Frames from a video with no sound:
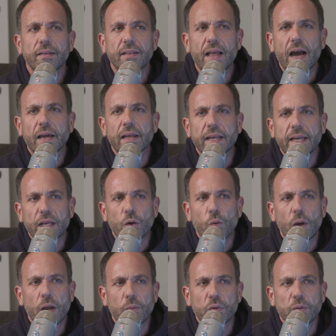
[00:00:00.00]
not going to get
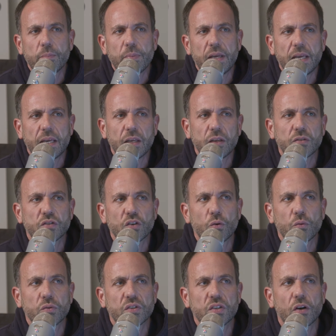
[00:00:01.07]
away with being
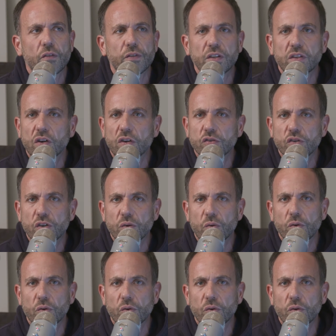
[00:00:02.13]
so self-indulgent